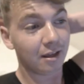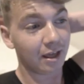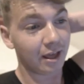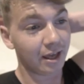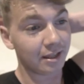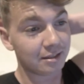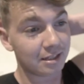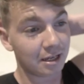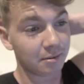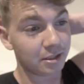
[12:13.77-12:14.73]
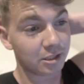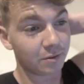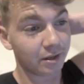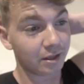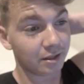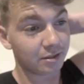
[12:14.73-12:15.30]
and um, he's
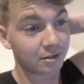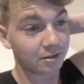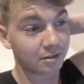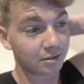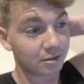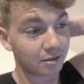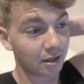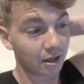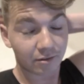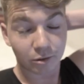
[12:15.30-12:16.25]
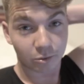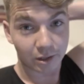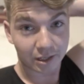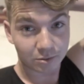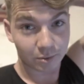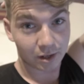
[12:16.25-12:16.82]
doing it uh, real
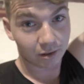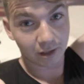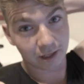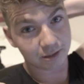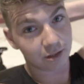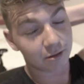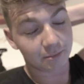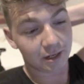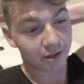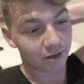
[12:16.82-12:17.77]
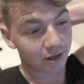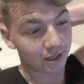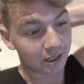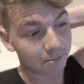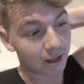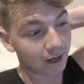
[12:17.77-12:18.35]
quick as well. I told him that, you know, I
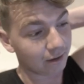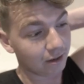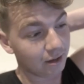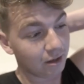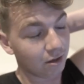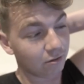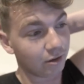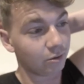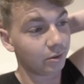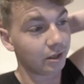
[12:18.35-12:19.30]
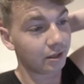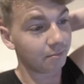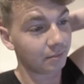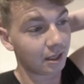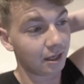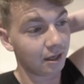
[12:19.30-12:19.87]
need it back real quick.
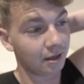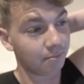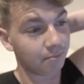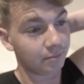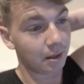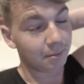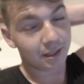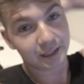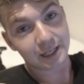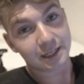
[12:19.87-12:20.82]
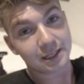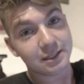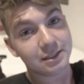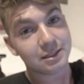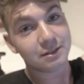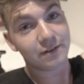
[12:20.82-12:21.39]
Um, I'm going to link
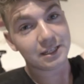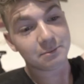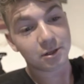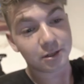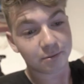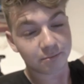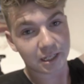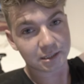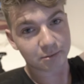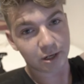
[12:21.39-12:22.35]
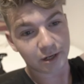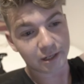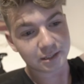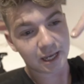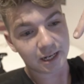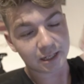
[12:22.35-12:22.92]
his Facebook, Custom
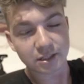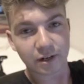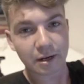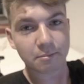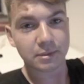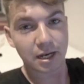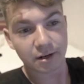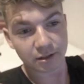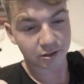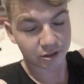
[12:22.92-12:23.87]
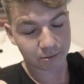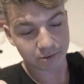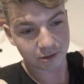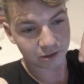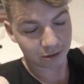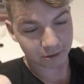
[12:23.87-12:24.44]
Coatings, and Instagram down in the
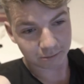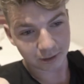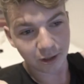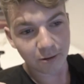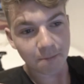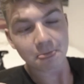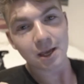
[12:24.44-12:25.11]
description below.